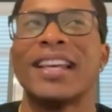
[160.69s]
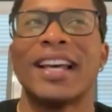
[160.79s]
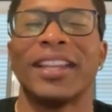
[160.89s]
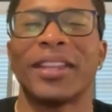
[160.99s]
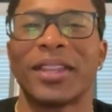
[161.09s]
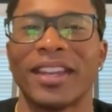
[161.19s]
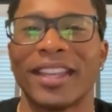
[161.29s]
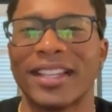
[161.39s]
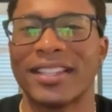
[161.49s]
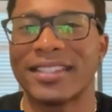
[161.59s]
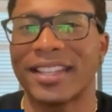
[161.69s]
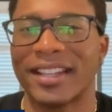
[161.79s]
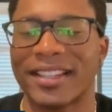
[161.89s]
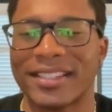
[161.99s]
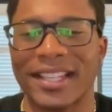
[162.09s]
I think you're gonna get to see
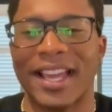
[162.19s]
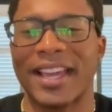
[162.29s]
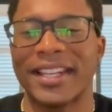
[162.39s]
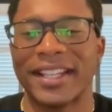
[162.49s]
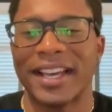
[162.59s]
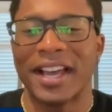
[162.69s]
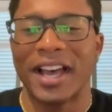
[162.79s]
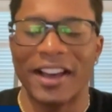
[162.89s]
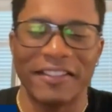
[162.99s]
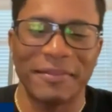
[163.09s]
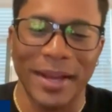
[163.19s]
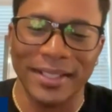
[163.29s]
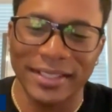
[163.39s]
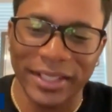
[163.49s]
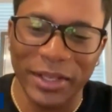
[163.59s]
another side of
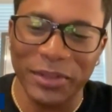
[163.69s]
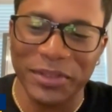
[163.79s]
myself.